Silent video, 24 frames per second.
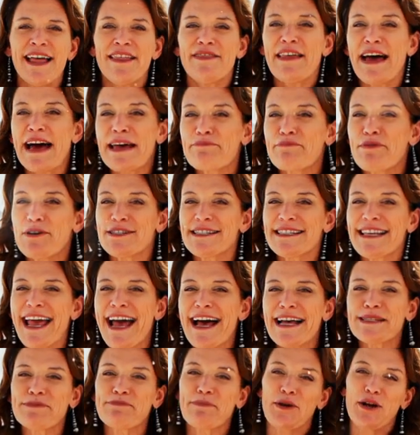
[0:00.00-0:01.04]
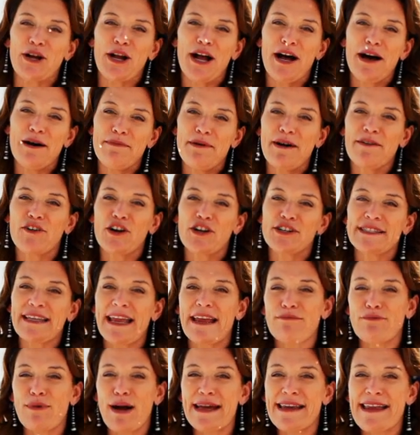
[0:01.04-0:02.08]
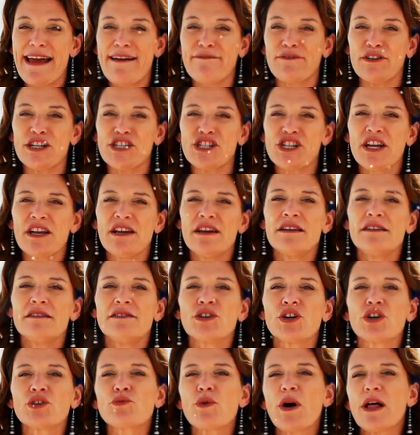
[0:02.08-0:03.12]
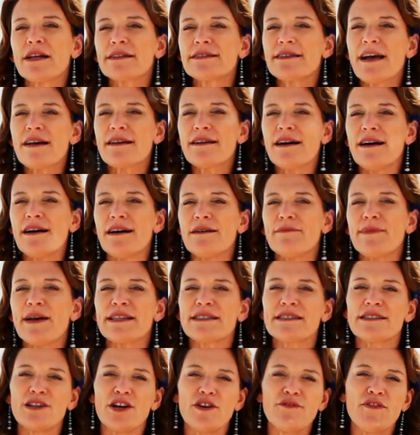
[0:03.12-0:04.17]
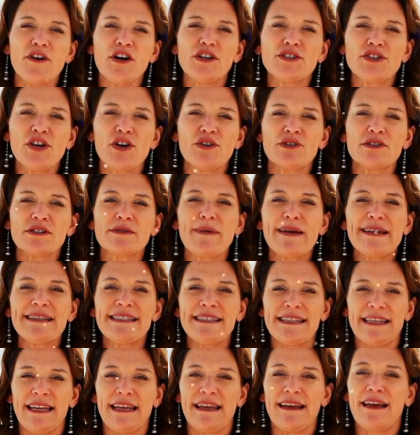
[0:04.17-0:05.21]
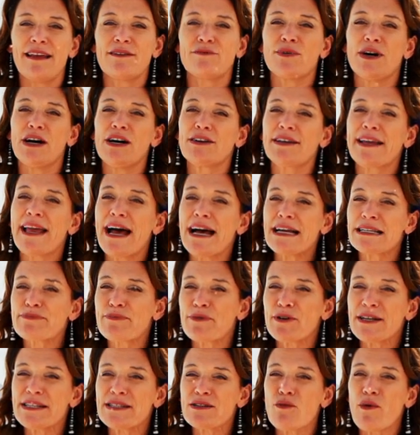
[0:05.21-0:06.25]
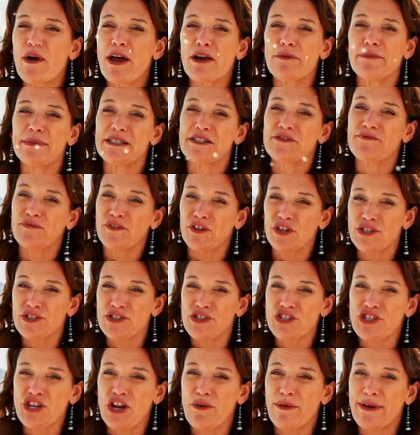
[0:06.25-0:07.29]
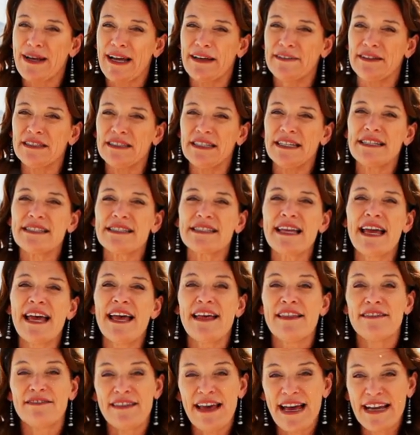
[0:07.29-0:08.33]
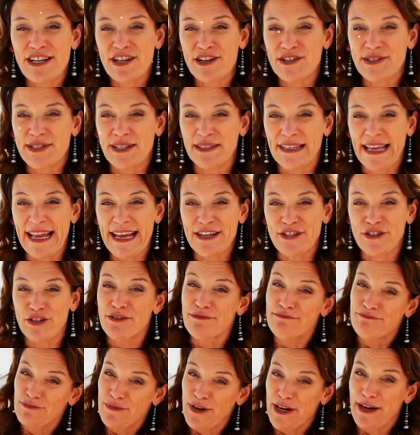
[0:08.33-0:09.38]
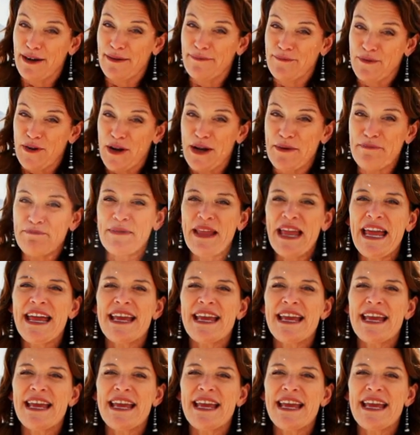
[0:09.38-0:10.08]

That puts Casper above our statewide average. nerd wallet dot com has snowfall totals by city, and while Casper isn't Wyoming's first showing on the list, that goes to Lander, where I'm from,